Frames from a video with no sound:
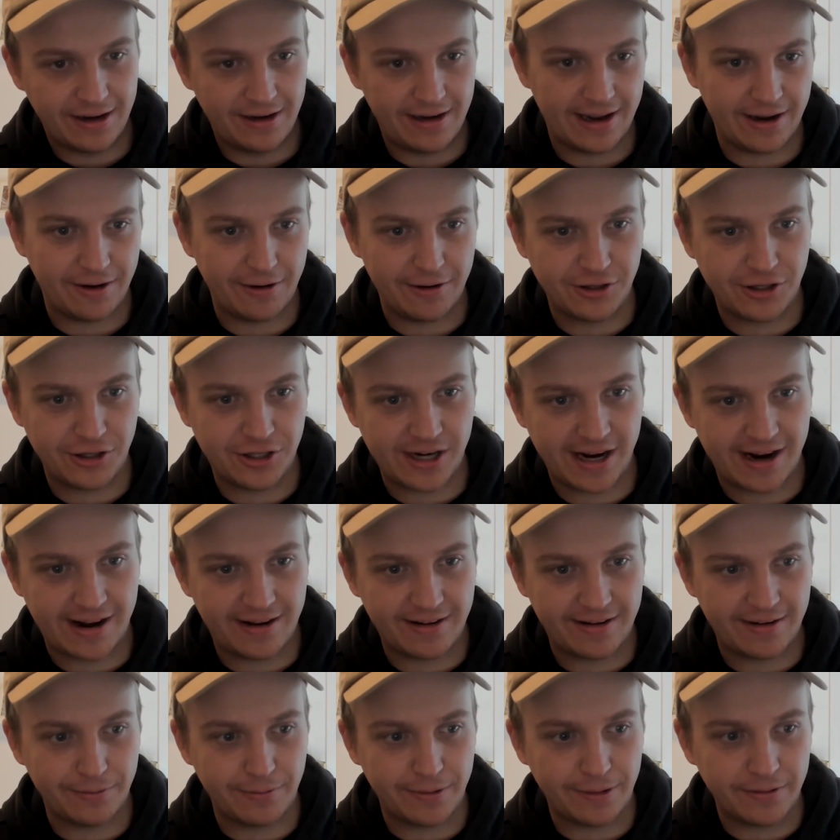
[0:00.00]
yeah, huge shout
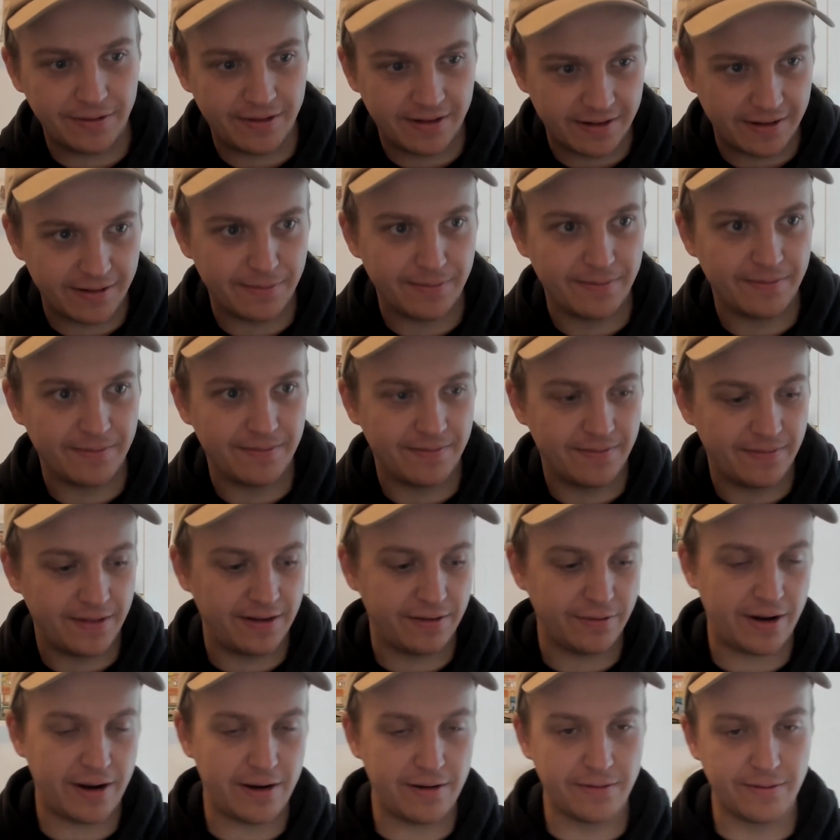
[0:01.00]
out to Wilson
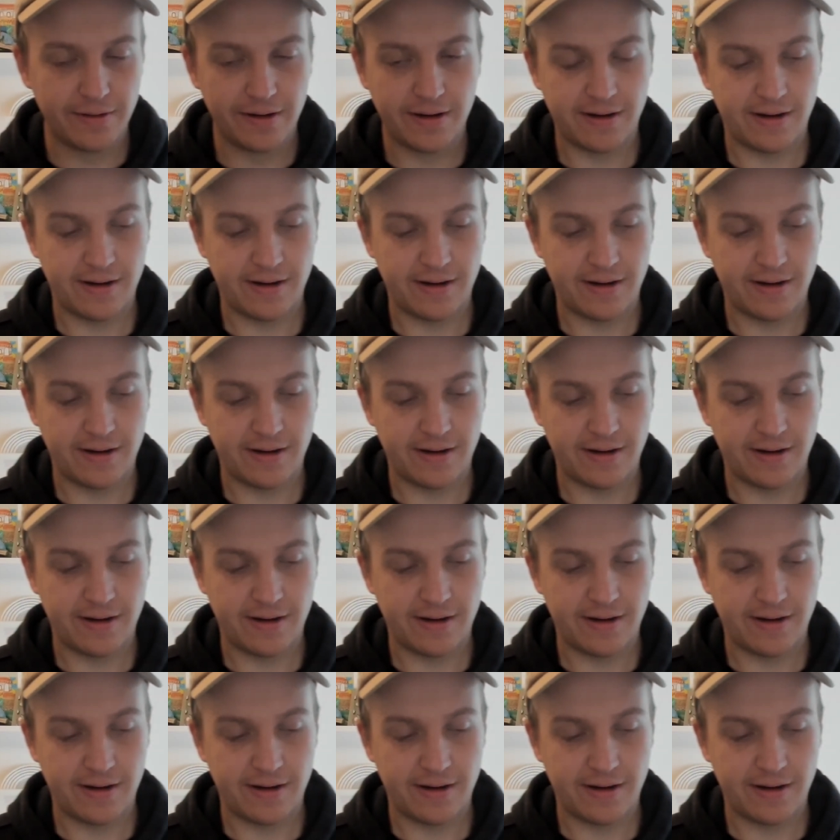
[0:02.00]
as well.